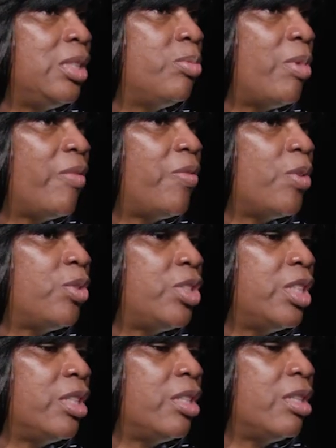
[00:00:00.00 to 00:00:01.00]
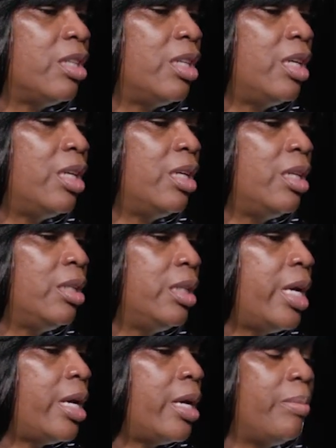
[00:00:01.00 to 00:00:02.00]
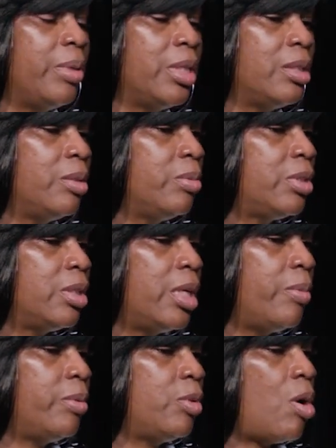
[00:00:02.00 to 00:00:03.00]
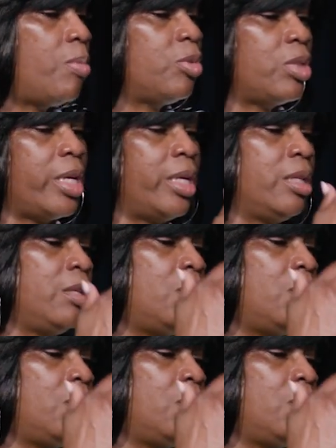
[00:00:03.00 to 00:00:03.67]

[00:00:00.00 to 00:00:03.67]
my first year, and yeah, because it was almost like